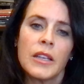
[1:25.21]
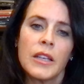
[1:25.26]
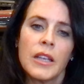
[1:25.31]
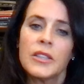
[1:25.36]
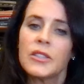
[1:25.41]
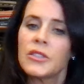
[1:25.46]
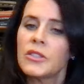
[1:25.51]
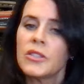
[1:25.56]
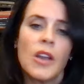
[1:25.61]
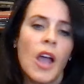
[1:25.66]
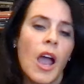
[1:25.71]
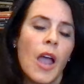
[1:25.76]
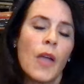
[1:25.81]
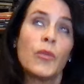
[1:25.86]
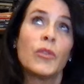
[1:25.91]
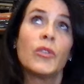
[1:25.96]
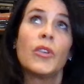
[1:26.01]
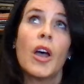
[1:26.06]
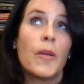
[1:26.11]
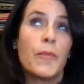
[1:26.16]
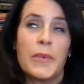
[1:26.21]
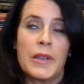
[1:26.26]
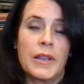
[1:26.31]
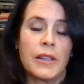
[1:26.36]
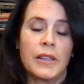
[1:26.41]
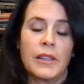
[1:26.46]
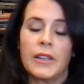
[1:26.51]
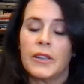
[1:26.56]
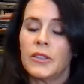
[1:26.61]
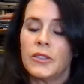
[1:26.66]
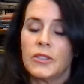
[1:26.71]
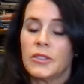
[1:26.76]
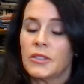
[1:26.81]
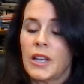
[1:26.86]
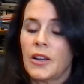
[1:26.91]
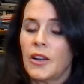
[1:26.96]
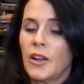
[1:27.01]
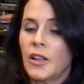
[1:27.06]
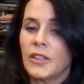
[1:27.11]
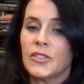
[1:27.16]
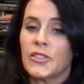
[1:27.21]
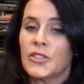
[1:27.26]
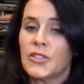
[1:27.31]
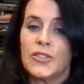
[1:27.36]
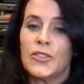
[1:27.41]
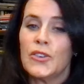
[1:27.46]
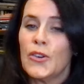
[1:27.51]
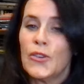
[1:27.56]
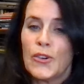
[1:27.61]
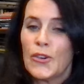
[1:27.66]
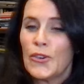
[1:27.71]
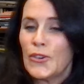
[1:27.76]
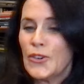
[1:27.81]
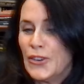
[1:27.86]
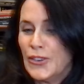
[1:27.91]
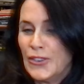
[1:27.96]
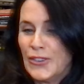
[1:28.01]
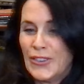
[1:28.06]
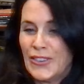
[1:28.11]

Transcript: It's I will not be a clinical psychologist. No, no, no.